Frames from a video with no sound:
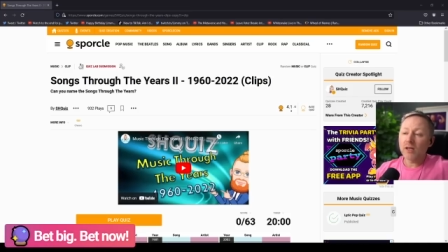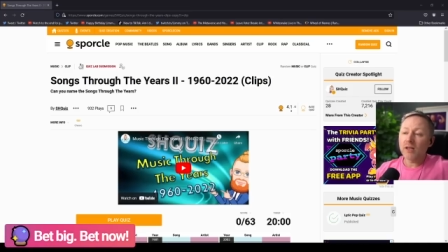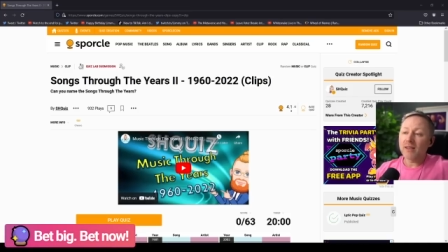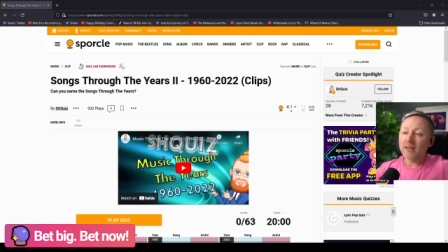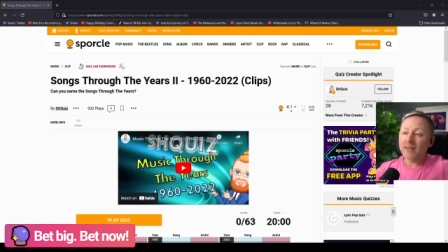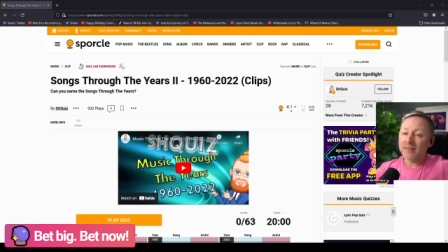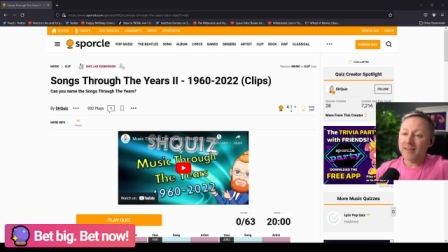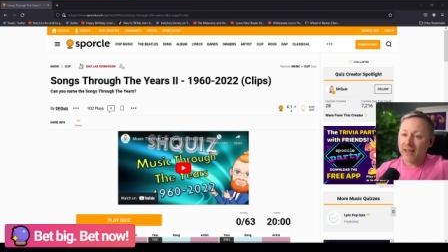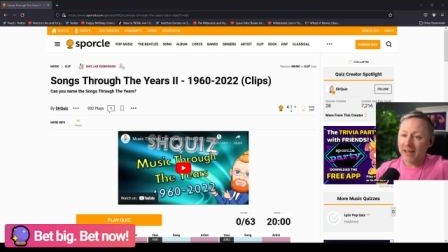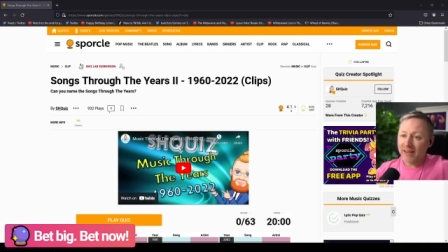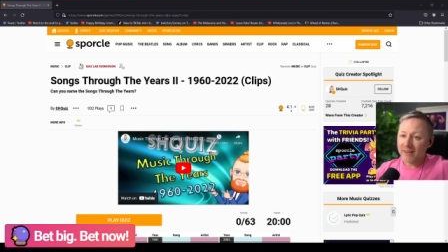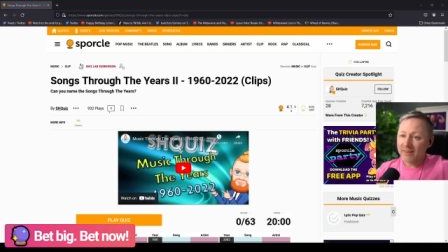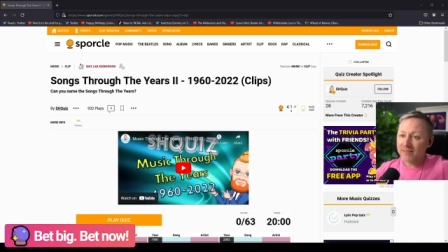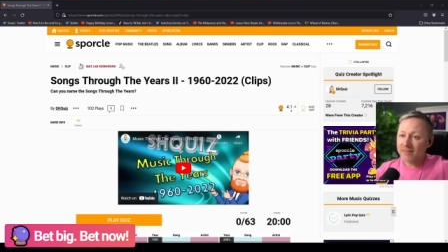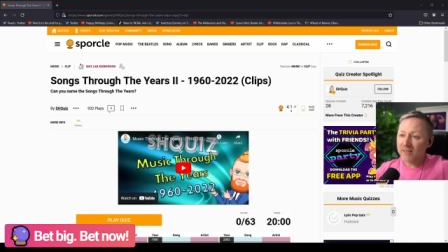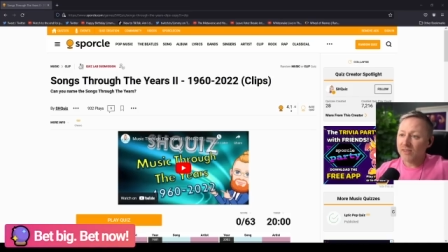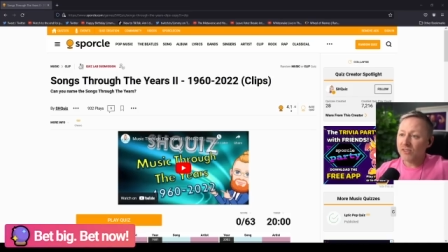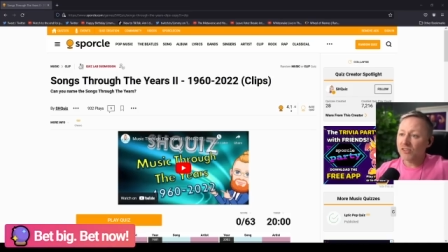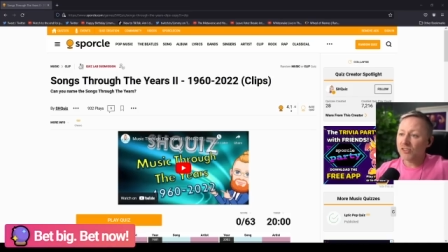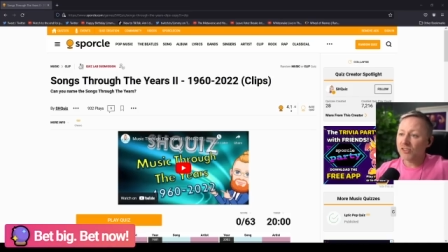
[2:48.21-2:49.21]

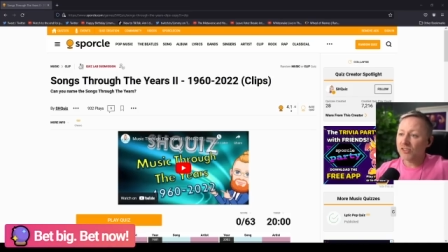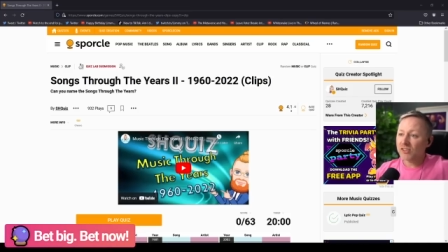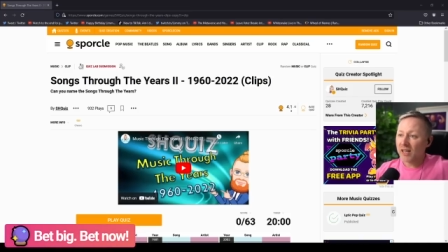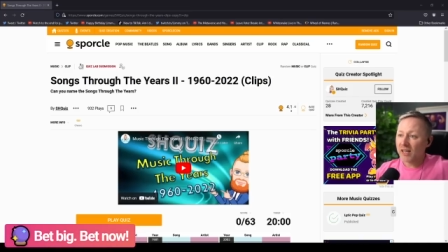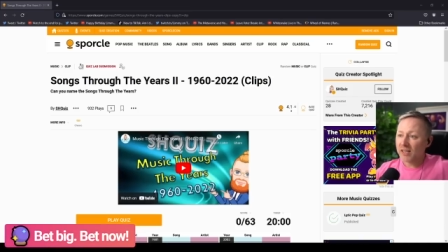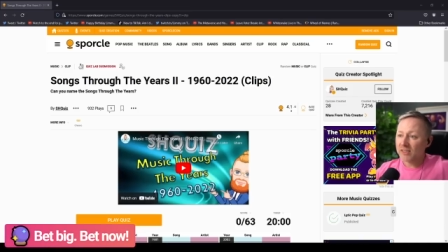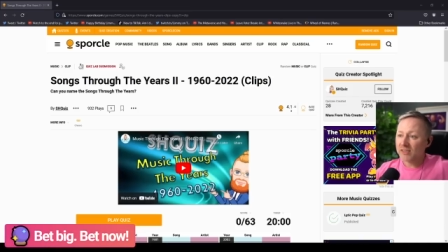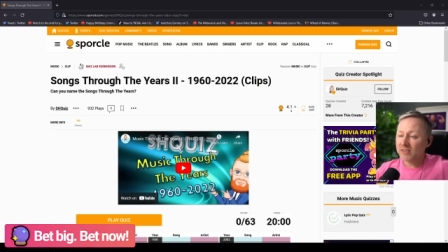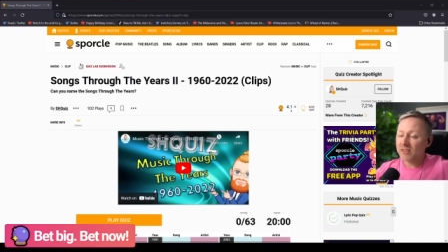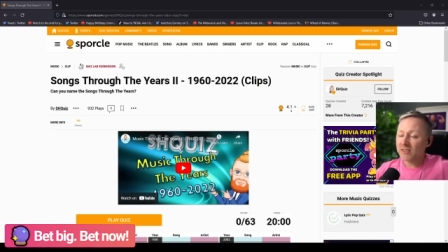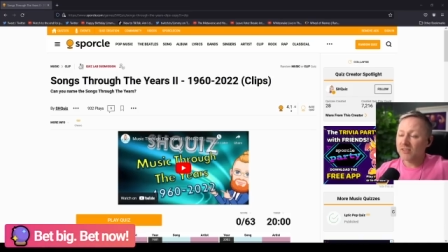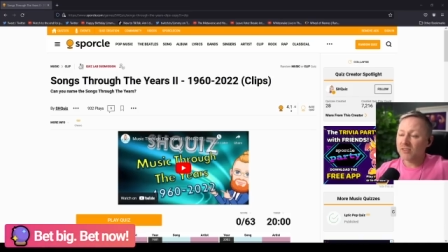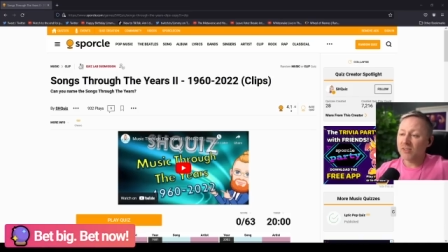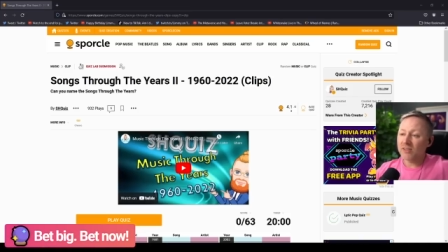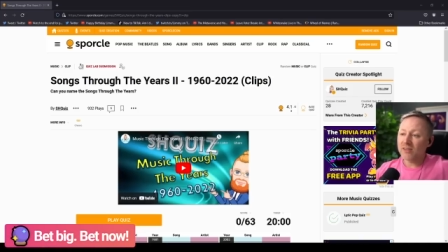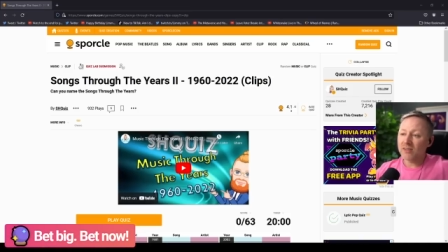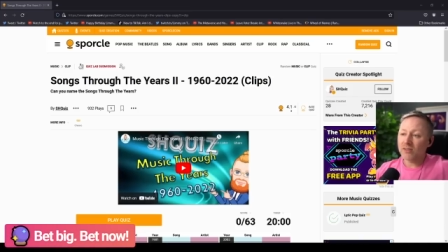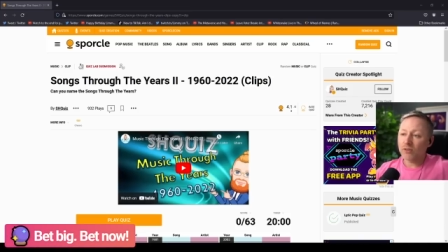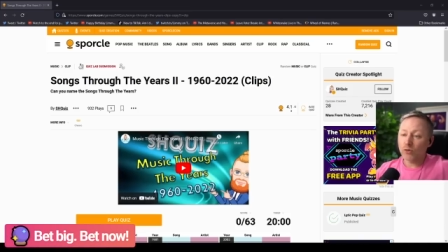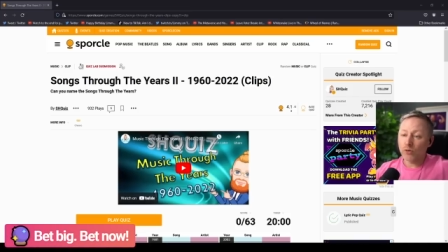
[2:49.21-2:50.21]
nineteen sixty
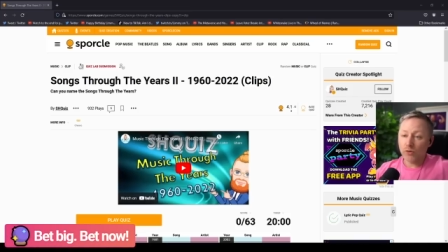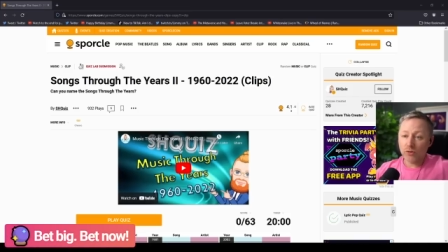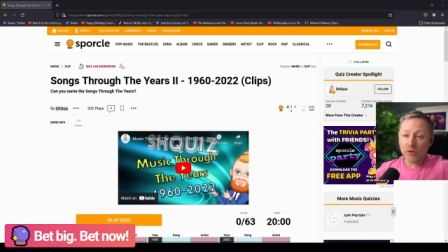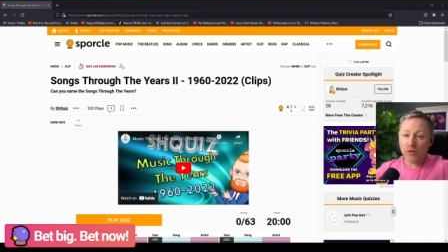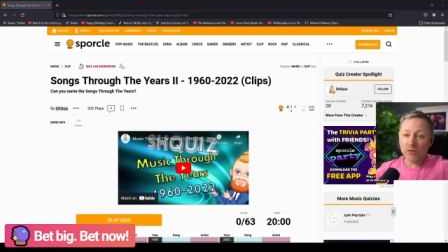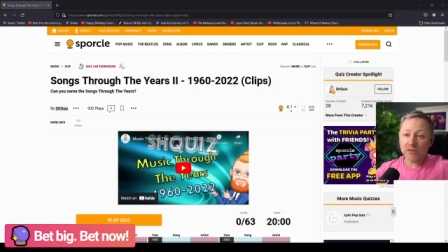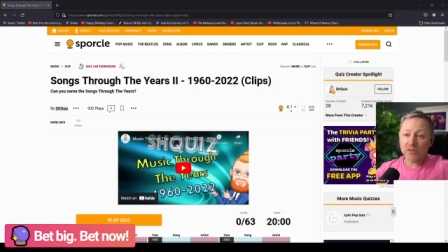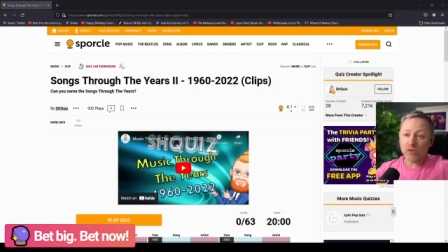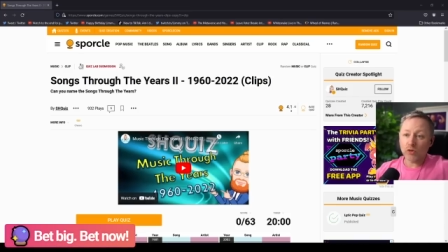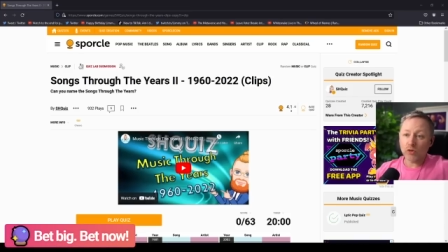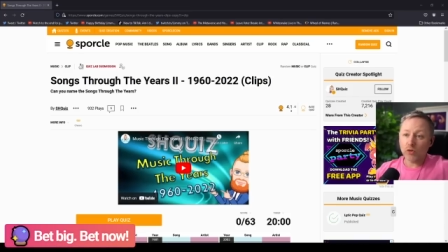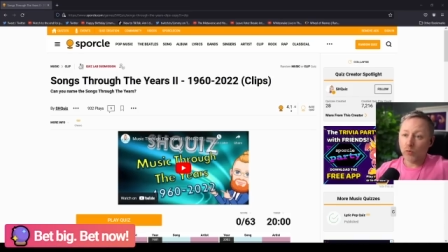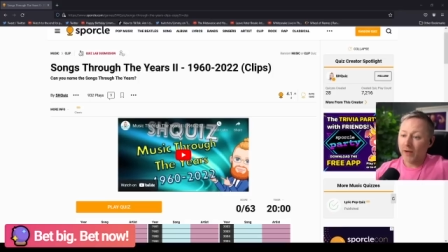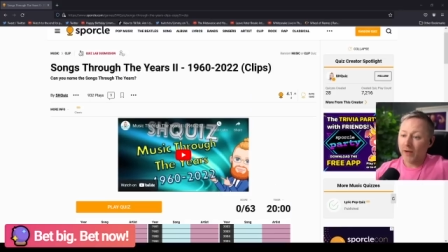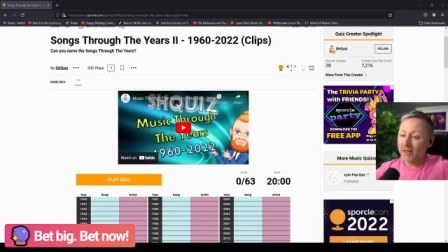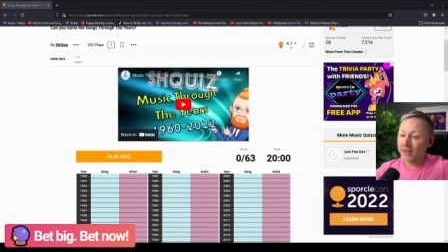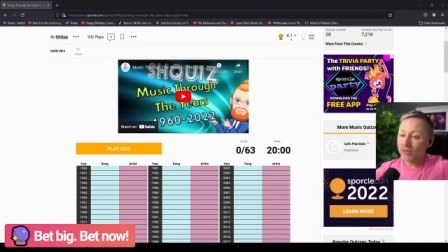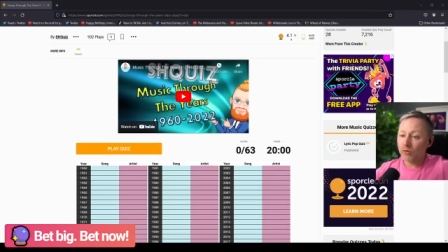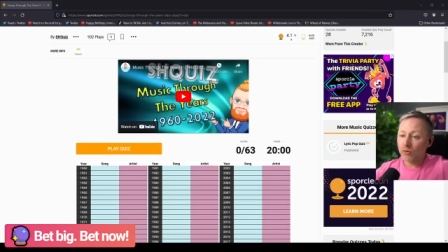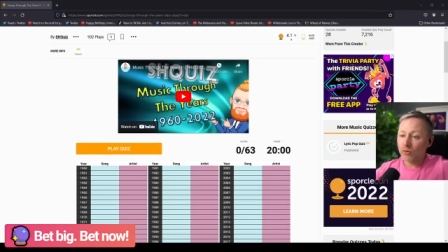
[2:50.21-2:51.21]
to two thousand
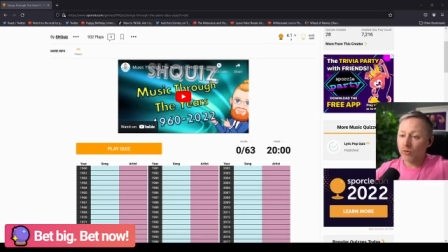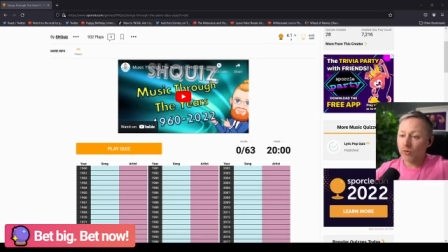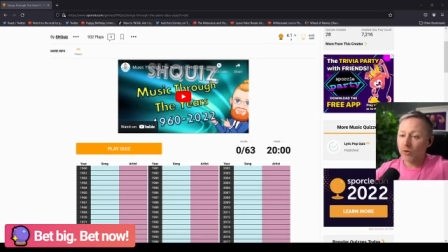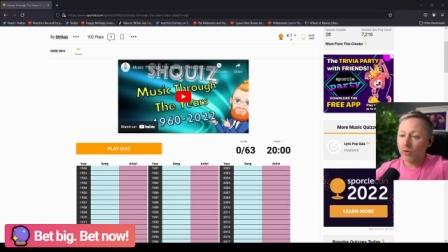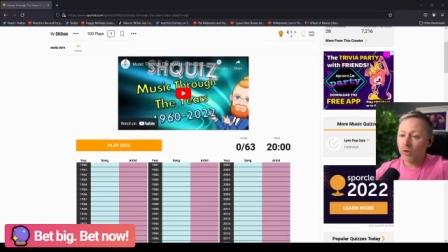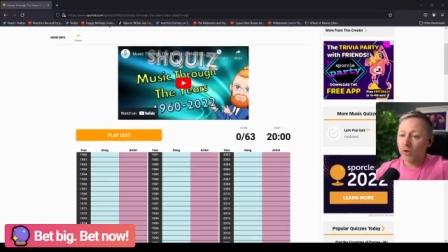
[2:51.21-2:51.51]
twenty-two.